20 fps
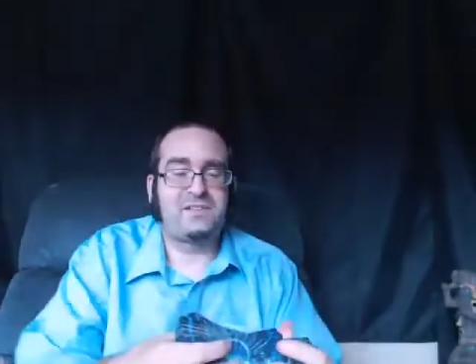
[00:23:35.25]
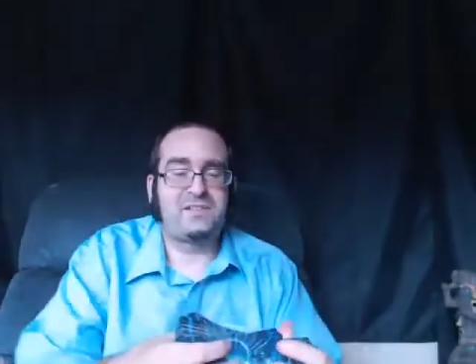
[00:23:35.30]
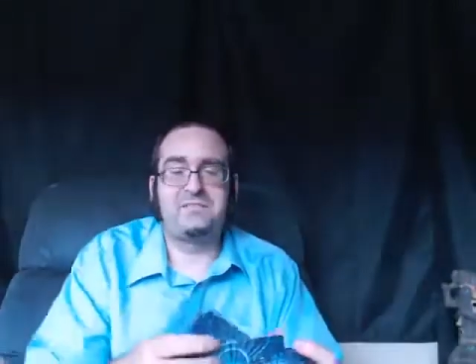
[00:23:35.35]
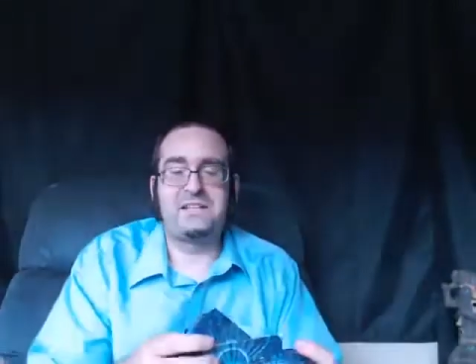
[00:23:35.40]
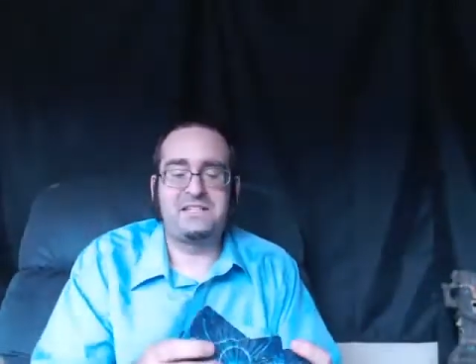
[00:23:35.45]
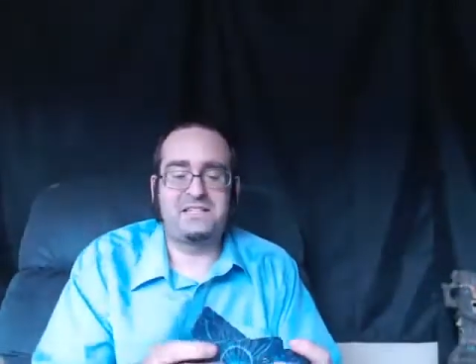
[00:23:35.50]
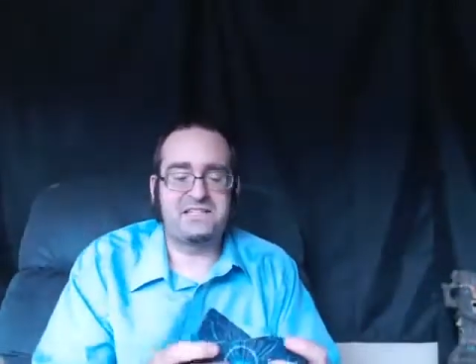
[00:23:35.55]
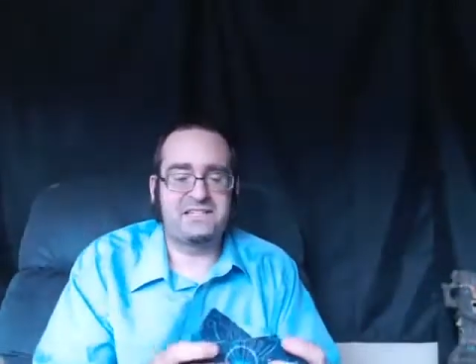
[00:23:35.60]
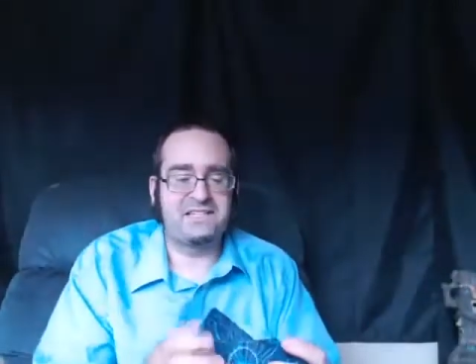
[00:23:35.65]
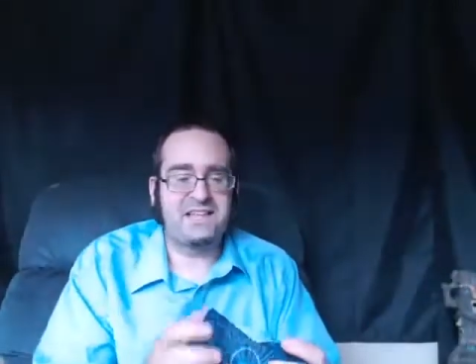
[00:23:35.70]

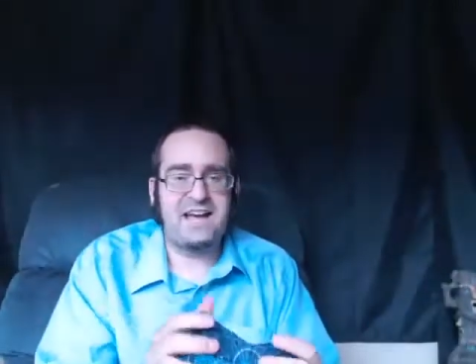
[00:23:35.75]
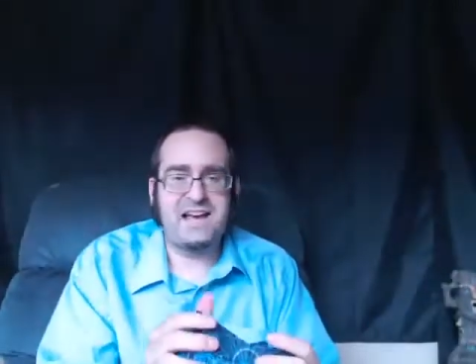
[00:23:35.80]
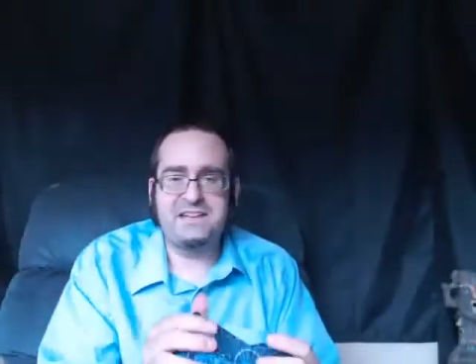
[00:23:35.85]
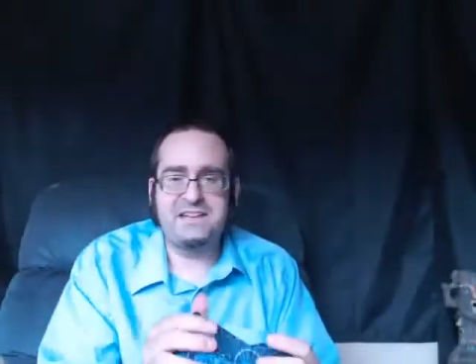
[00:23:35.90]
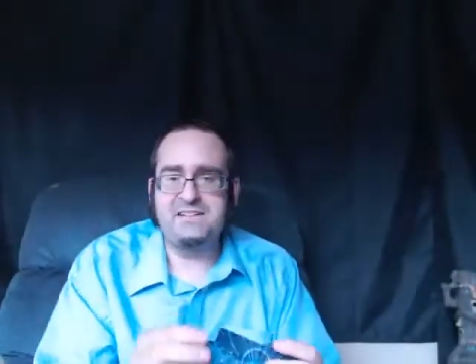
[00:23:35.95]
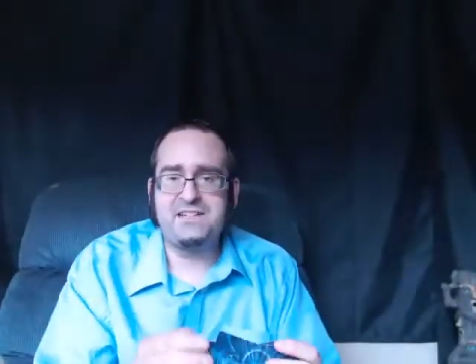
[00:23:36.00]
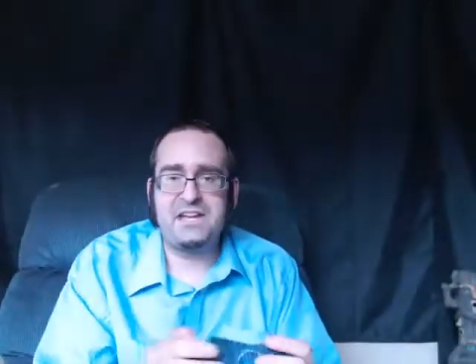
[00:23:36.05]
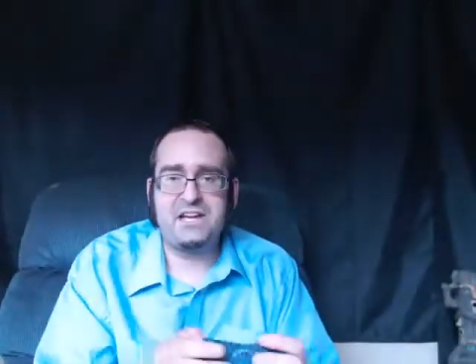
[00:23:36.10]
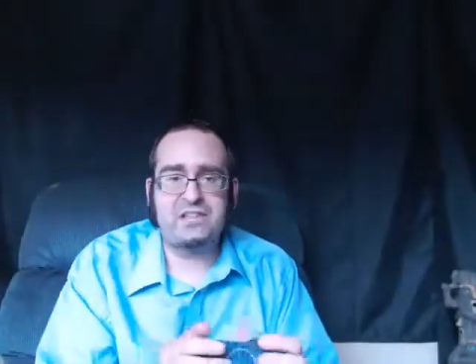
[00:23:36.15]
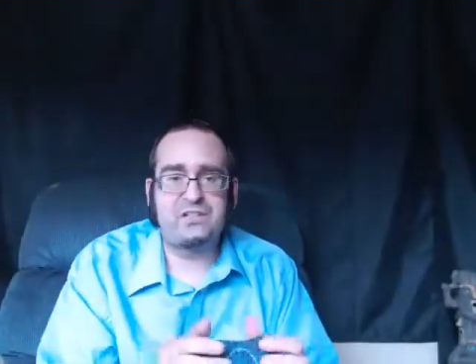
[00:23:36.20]
They slide
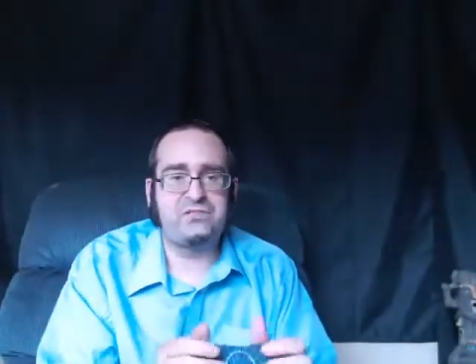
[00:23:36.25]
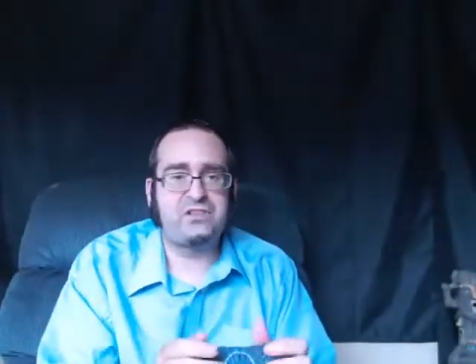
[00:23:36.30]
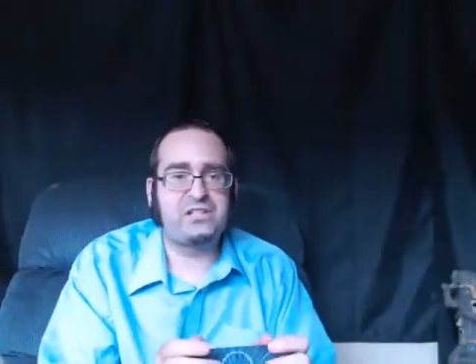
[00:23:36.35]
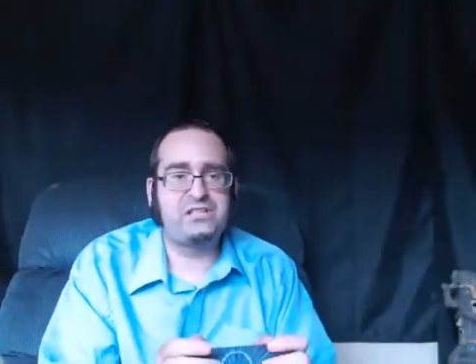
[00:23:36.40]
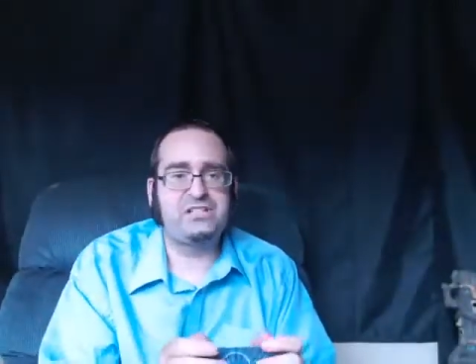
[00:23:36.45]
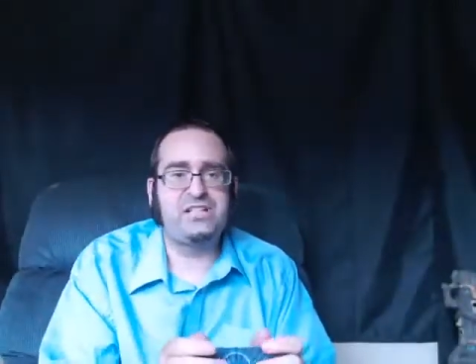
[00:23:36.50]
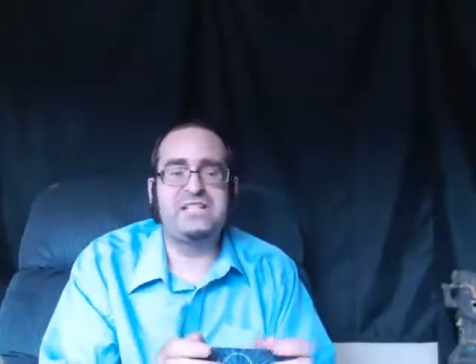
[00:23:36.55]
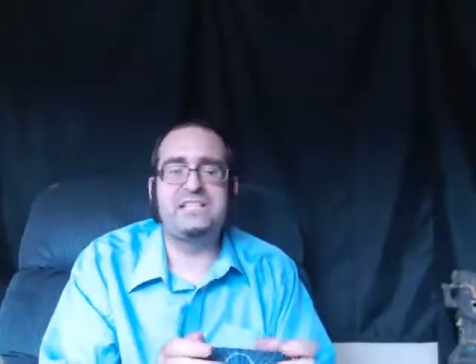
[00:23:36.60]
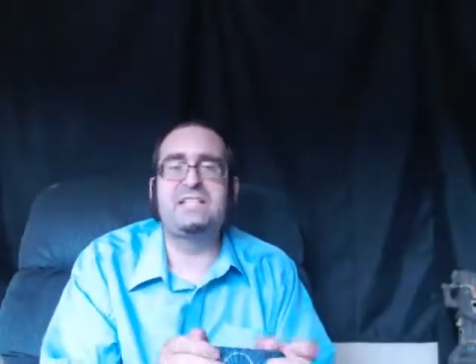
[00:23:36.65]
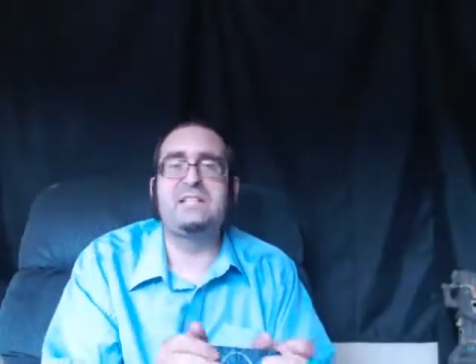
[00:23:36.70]
together
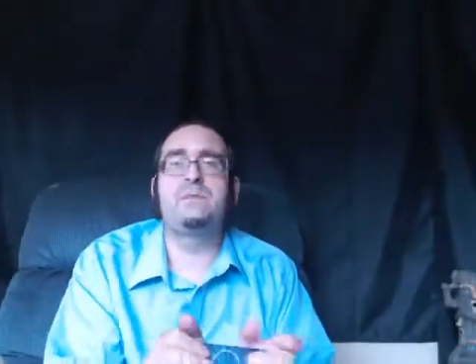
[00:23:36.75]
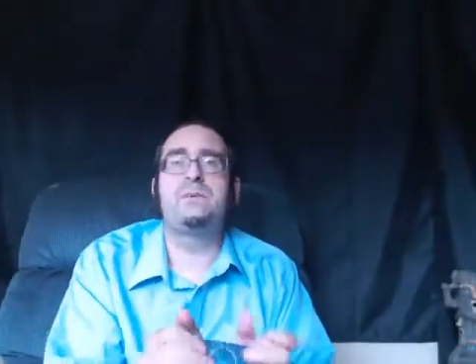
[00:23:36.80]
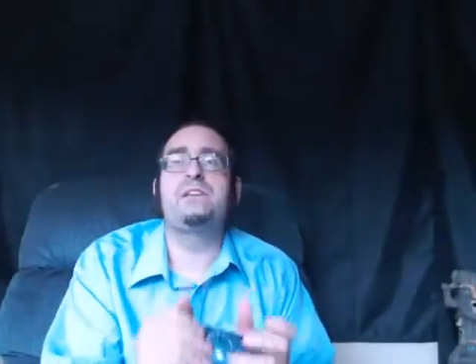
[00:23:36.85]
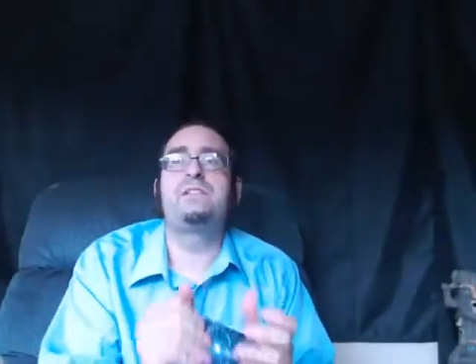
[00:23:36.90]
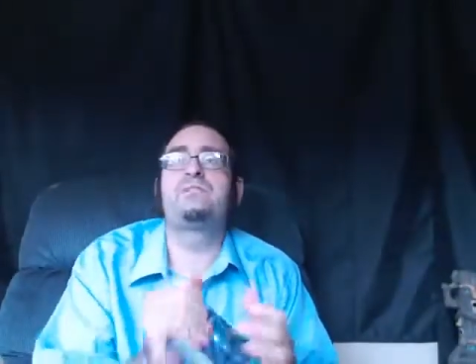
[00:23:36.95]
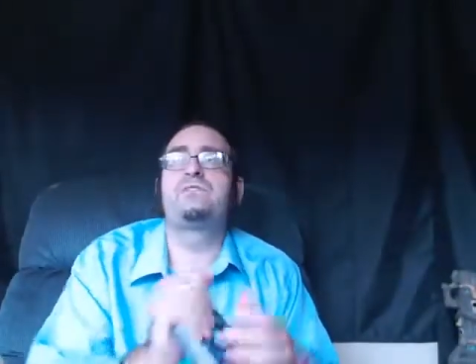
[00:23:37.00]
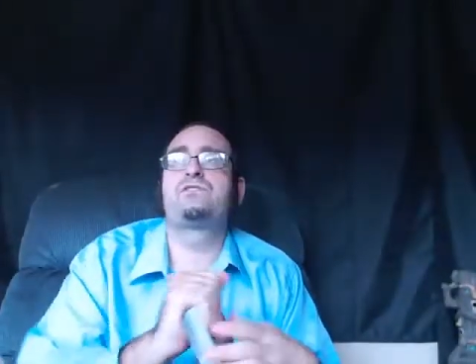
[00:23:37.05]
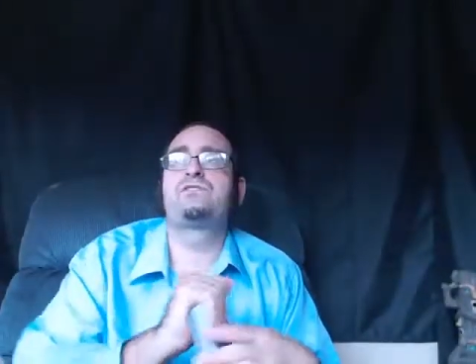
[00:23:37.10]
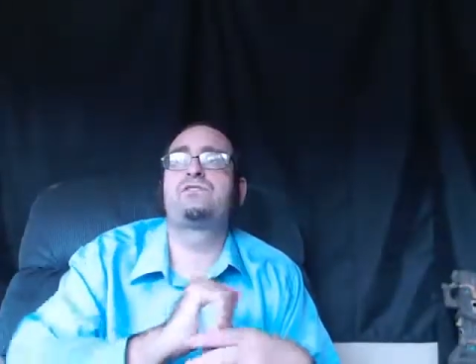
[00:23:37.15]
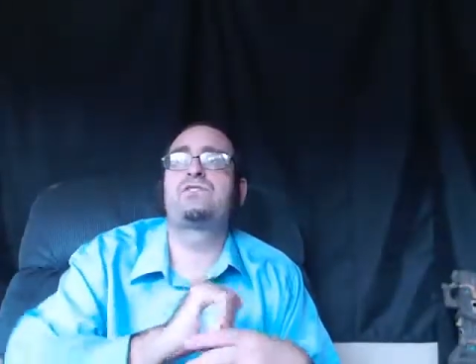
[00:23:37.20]
very easily when
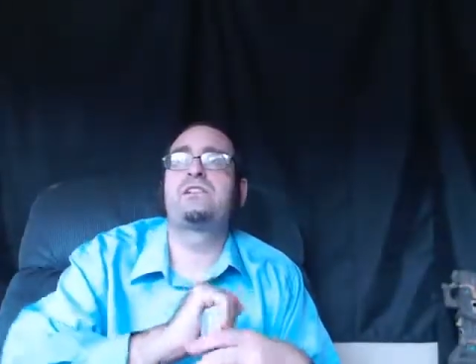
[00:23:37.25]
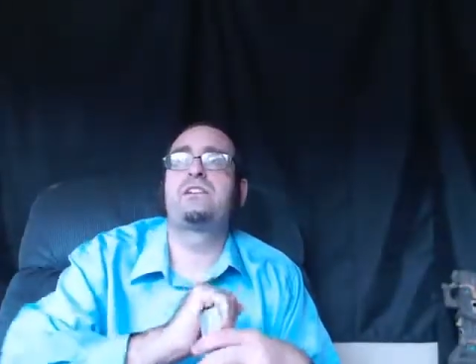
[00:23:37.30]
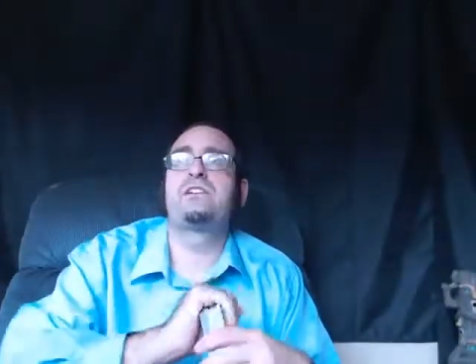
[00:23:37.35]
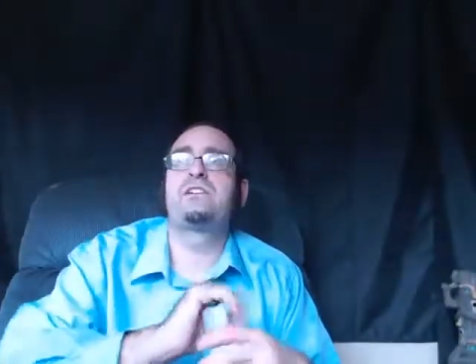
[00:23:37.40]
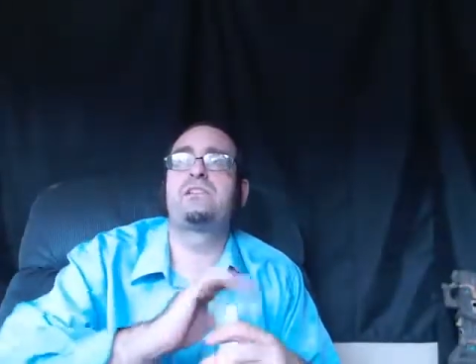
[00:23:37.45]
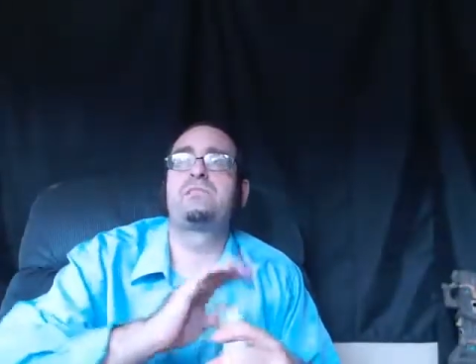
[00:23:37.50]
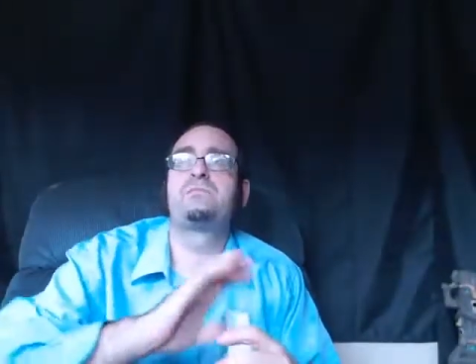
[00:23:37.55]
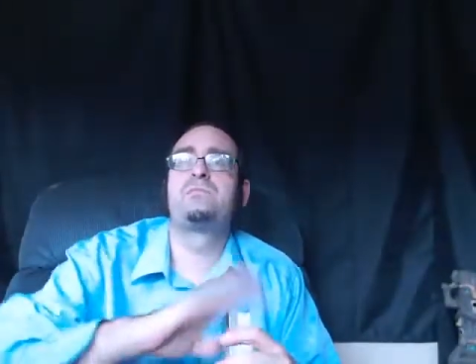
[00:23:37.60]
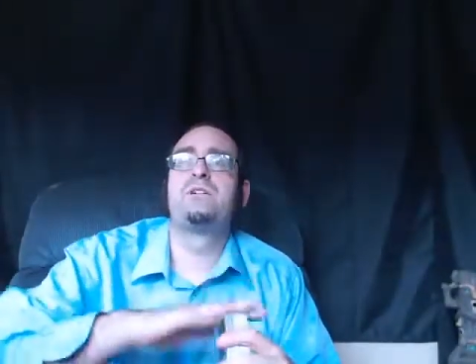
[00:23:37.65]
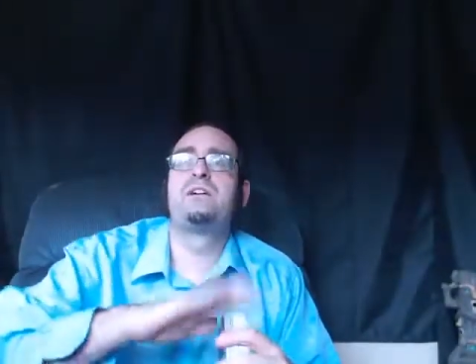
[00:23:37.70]
you first get
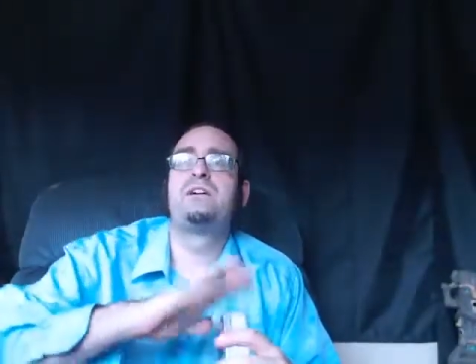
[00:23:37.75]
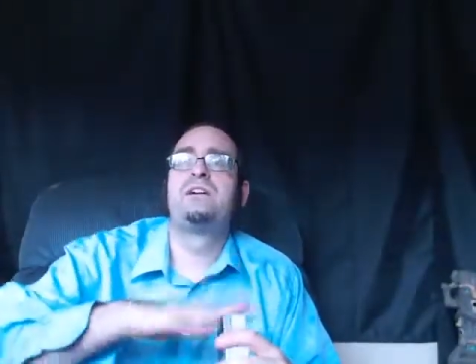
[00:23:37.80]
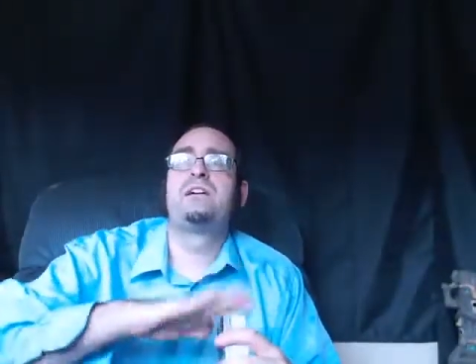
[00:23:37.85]
them.